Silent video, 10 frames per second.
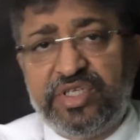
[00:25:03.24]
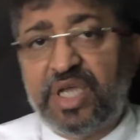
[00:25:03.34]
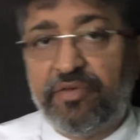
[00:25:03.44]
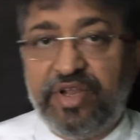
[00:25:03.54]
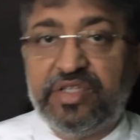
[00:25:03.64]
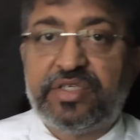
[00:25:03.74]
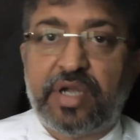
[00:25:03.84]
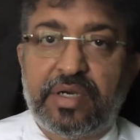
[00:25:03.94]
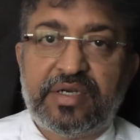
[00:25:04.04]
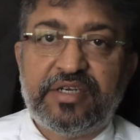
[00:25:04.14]
Cruiser will
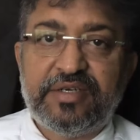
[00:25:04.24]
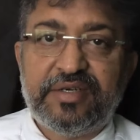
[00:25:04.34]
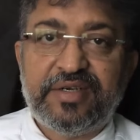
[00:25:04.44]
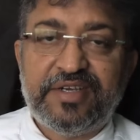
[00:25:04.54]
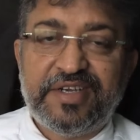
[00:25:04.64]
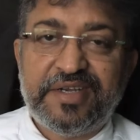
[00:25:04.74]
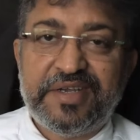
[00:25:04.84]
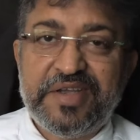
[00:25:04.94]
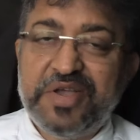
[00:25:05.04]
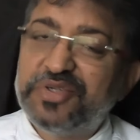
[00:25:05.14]
start.
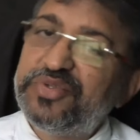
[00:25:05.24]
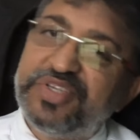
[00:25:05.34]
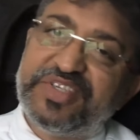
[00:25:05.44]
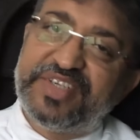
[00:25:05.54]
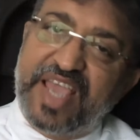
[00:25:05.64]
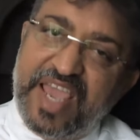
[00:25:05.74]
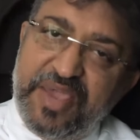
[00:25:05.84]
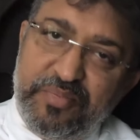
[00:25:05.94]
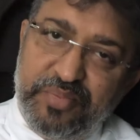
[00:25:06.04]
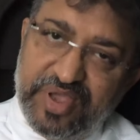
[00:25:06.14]
So the
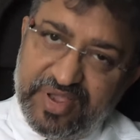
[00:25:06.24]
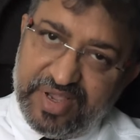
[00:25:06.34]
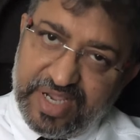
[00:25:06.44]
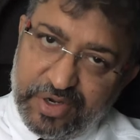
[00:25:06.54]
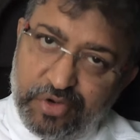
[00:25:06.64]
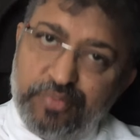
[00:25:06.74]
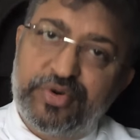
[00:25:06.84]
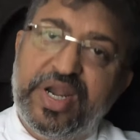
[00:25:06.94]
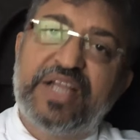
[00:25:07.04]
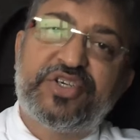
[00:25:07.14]
same,
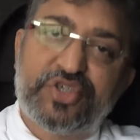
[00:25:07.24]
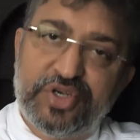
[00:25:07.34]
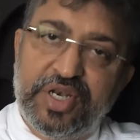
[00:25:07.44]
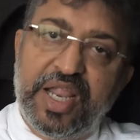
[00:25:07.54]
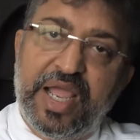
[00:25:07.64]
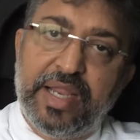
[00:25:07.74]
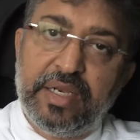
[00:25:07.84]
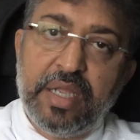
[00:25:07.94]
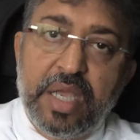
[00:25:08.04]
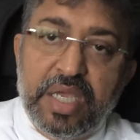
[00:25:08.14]
production
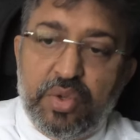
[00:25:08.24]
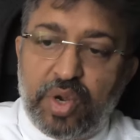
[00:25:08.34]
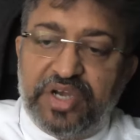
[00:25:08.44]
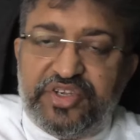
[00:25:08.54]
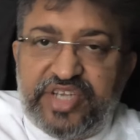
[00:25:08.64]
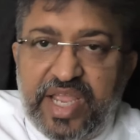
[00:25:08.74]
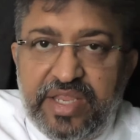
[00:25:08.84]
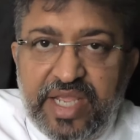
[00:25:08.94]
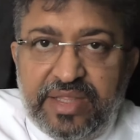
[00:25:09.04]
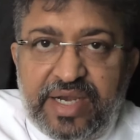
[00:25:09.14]
line, you are
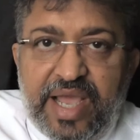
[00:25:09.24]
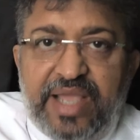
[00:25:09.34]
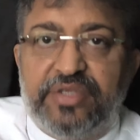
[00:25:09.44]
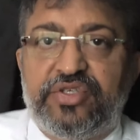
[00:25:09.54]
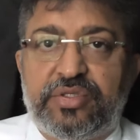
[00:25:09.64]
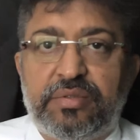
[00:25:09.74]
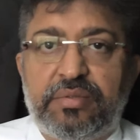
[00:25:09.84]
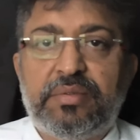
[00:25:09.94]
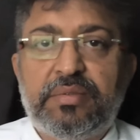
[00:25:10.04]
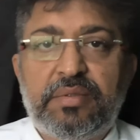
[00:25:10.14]
changing the dies
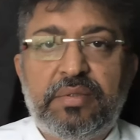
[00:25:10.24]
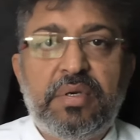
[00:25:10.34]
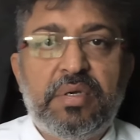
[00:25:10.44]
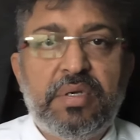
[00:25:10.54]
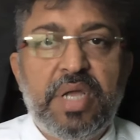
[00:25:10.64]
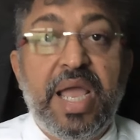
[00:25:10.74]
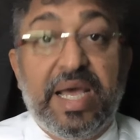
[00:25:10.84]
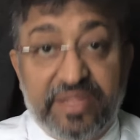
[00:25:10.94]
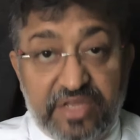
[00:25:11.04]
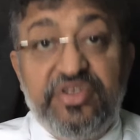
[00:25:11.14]

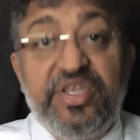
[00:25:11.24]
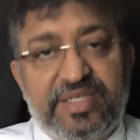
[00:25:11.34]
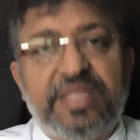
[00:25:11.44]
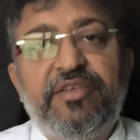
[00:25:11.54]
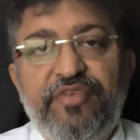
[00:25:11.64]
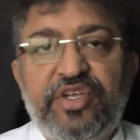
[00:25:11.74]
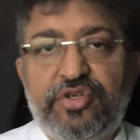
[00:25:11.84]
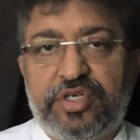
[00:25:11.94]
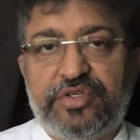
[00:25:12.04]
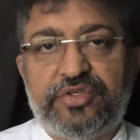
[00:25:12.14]
and the jigs and the
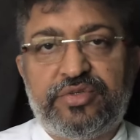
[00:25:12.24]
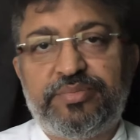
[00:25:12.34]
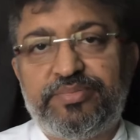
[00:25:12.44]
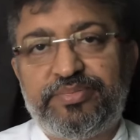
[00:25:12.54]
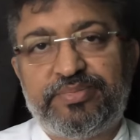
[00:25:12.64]
fixtures.